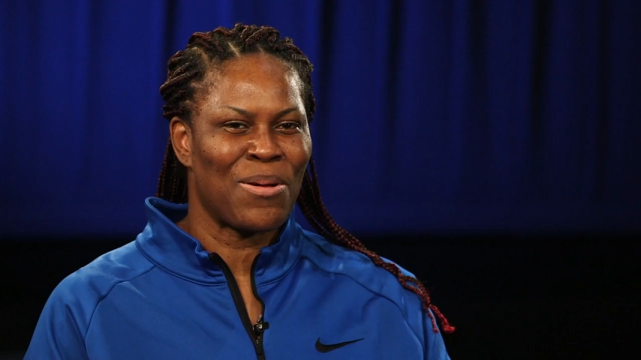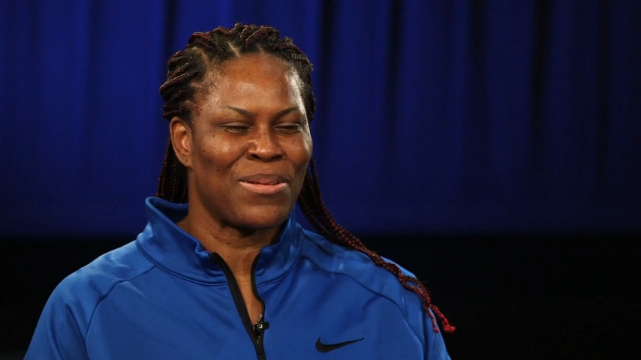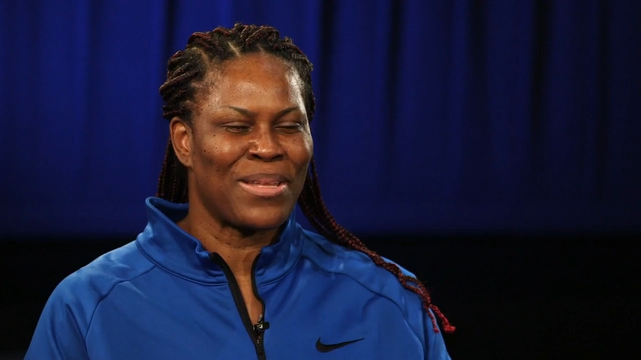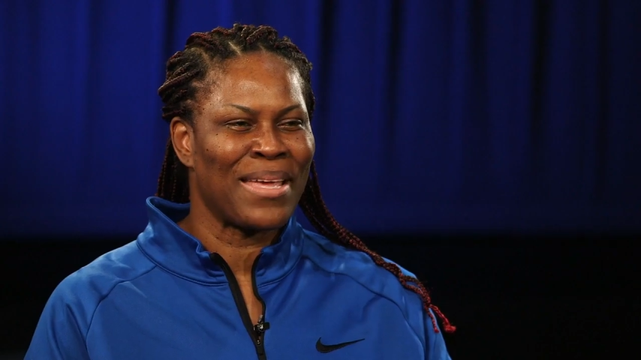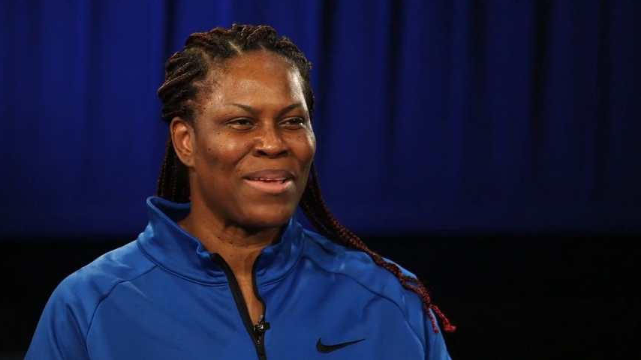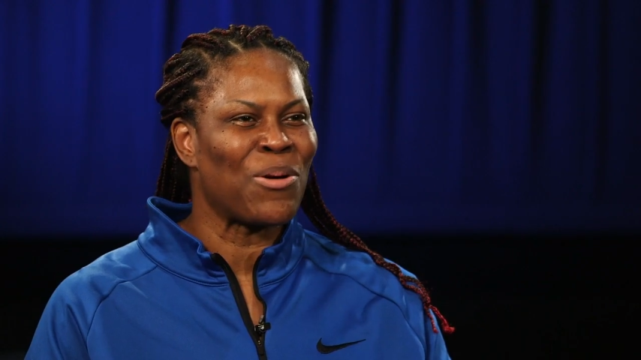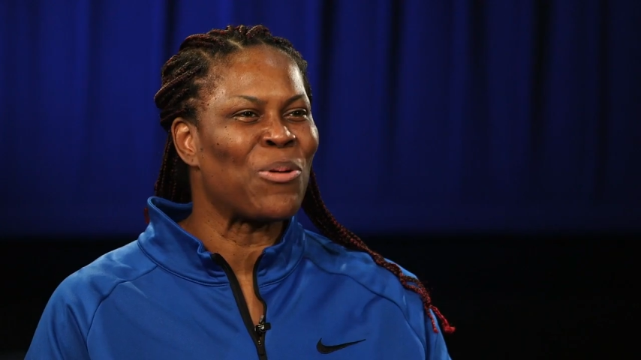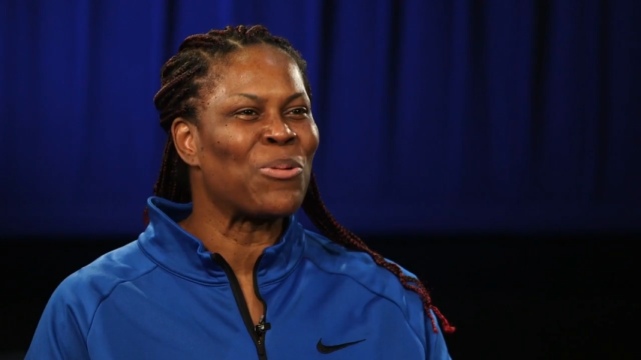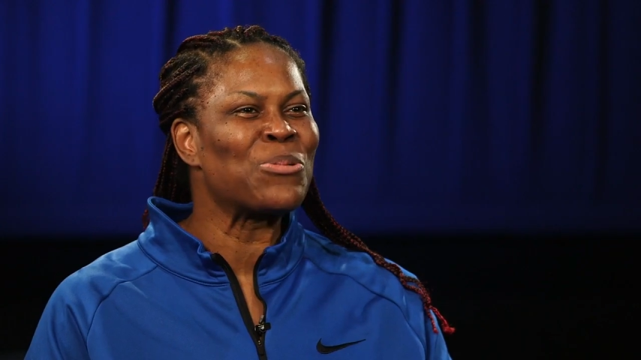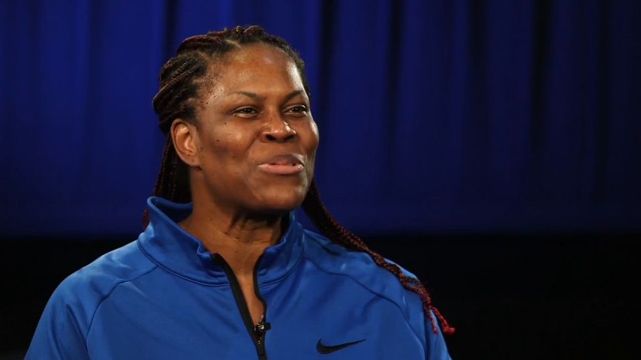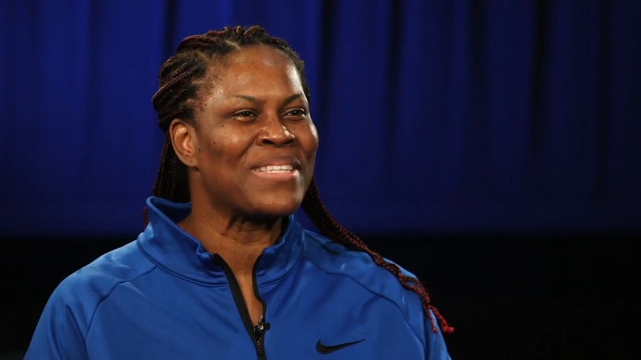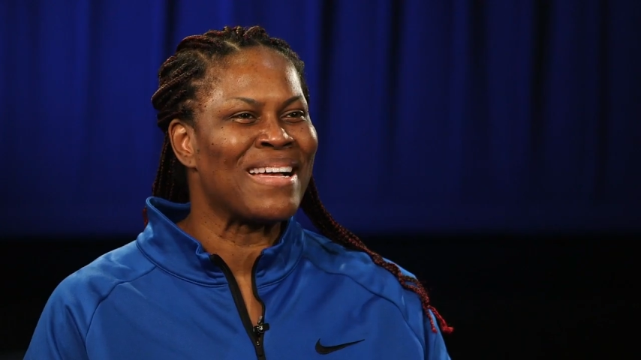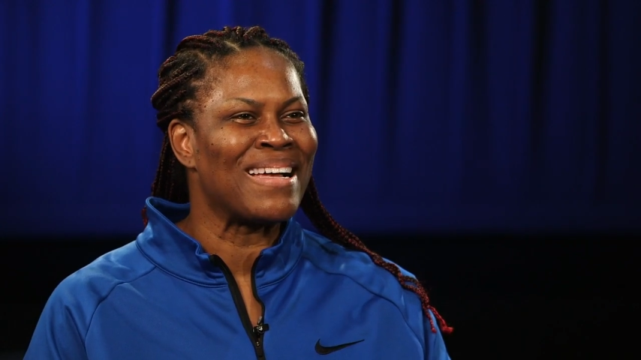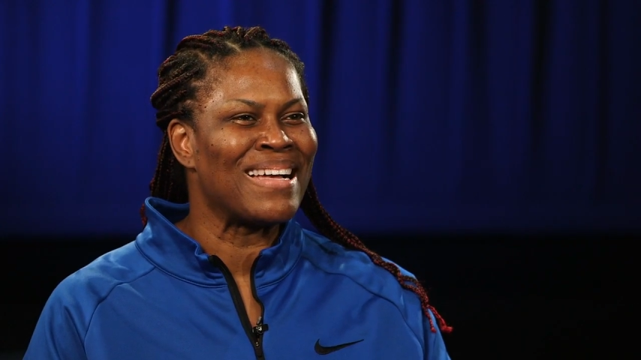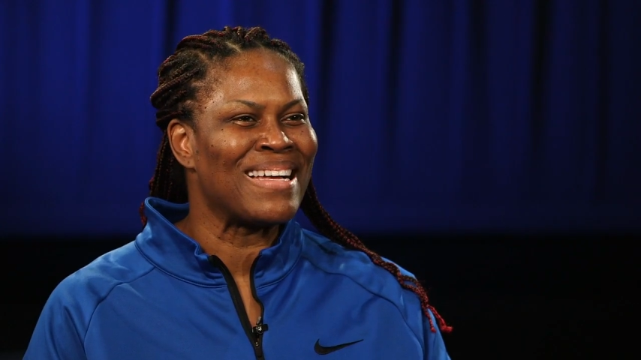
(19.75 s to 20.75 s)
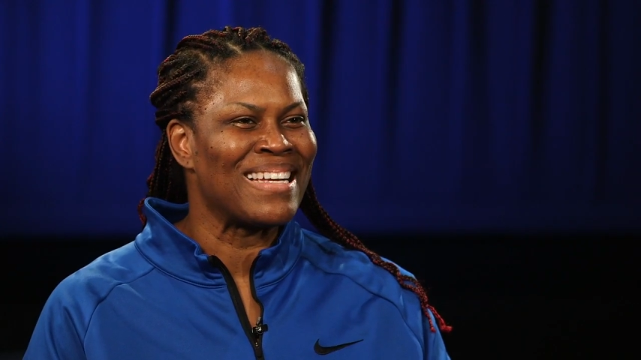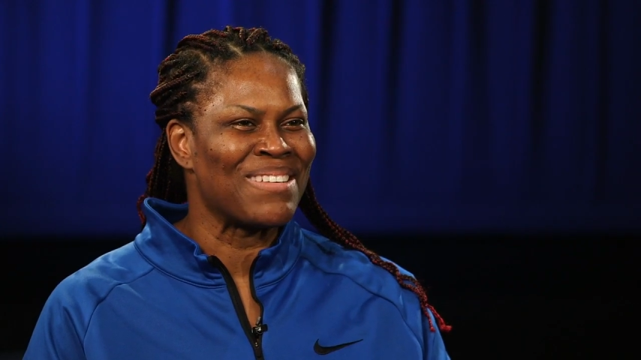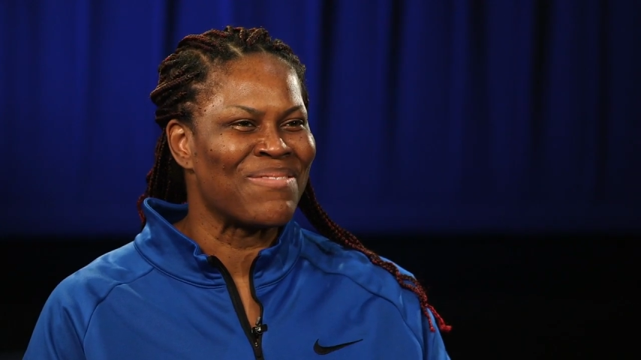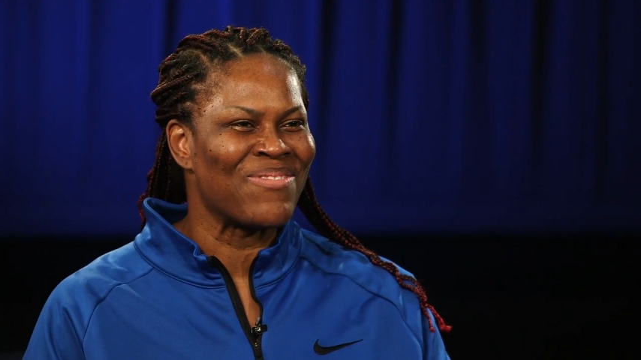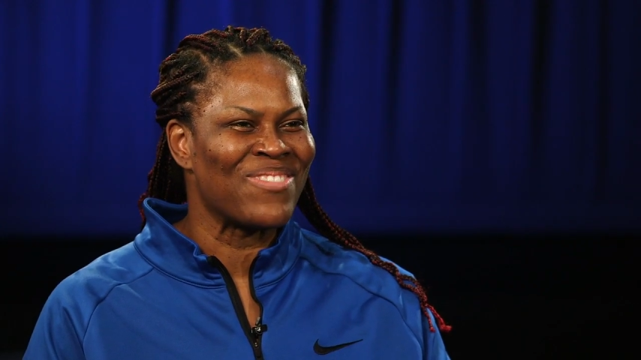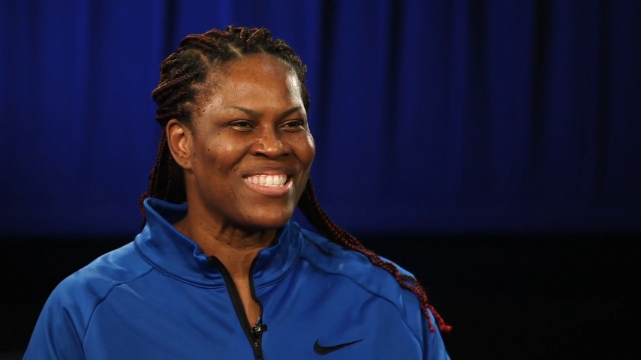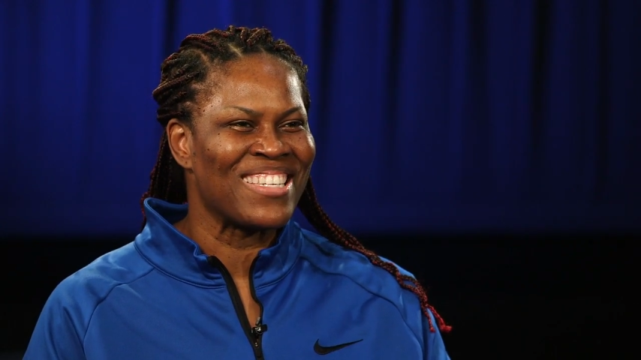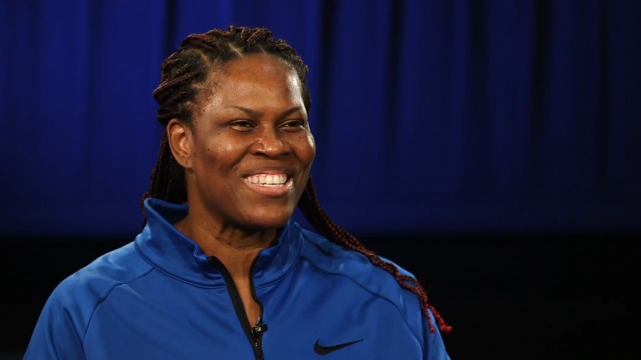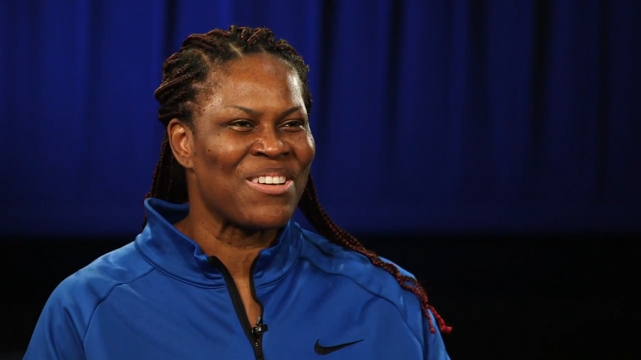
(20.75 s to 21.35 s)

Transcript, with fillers: Like old times.